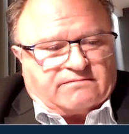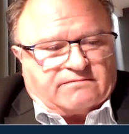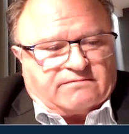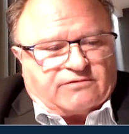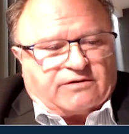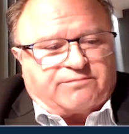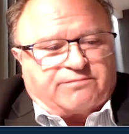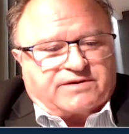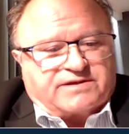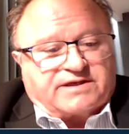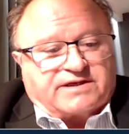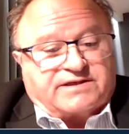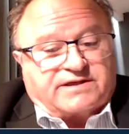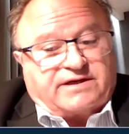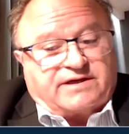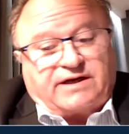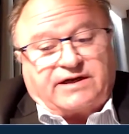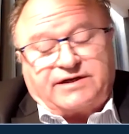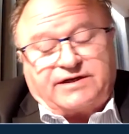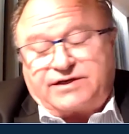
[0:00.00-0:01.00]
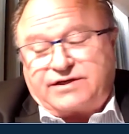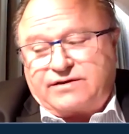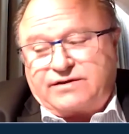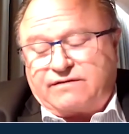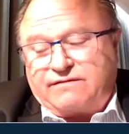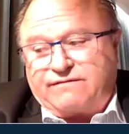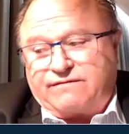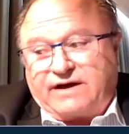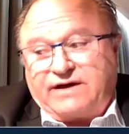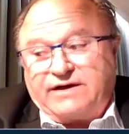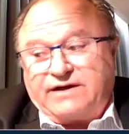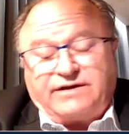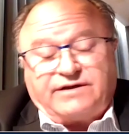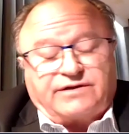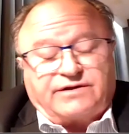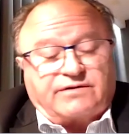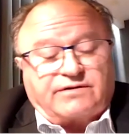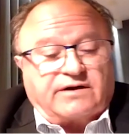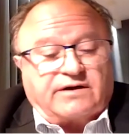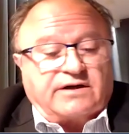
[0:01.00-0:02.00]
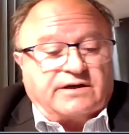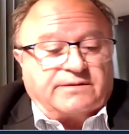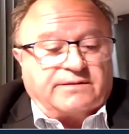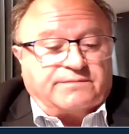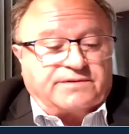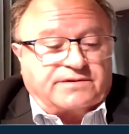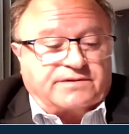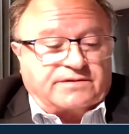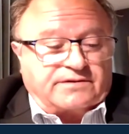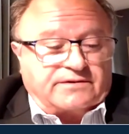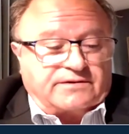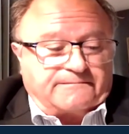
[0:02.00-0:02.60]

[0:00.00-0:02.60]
represents a nation of 80 tribes,